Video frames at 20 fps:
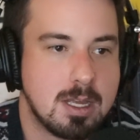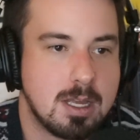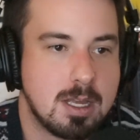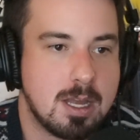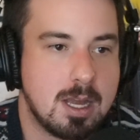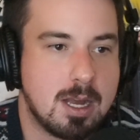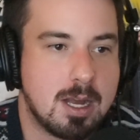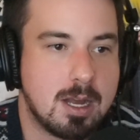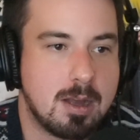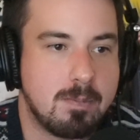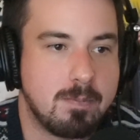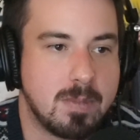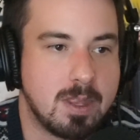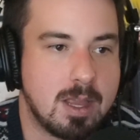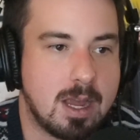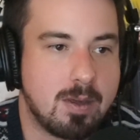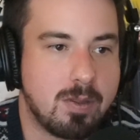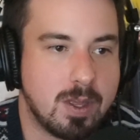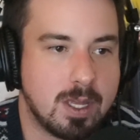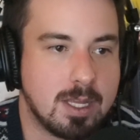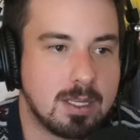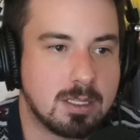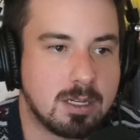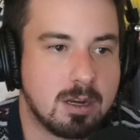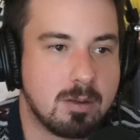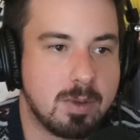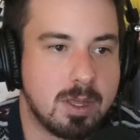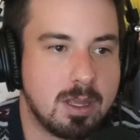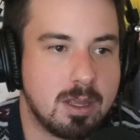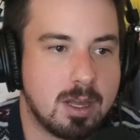I think he's going
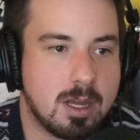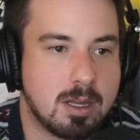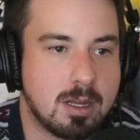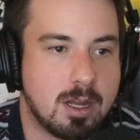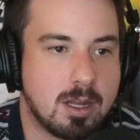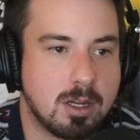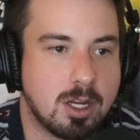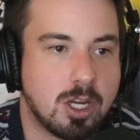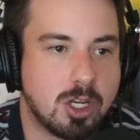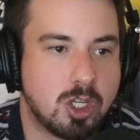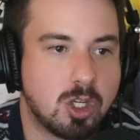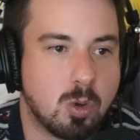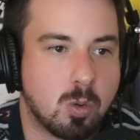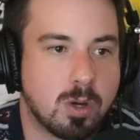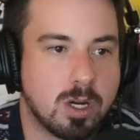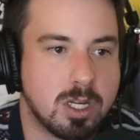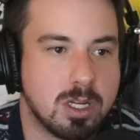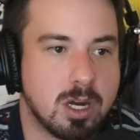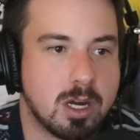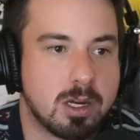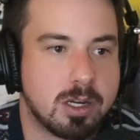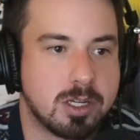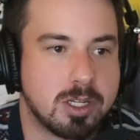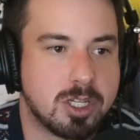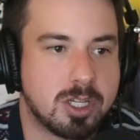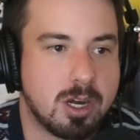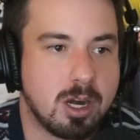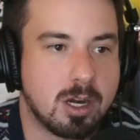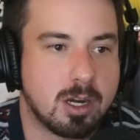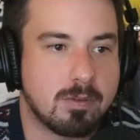to be a short
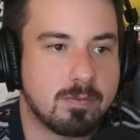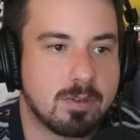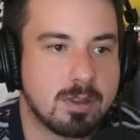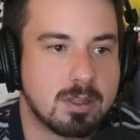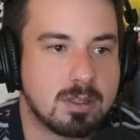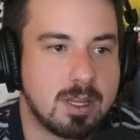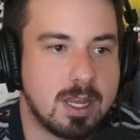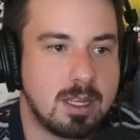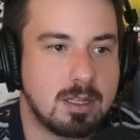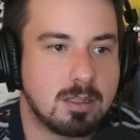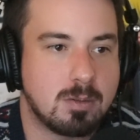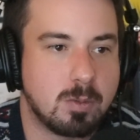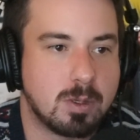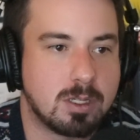yardage target for the Saints,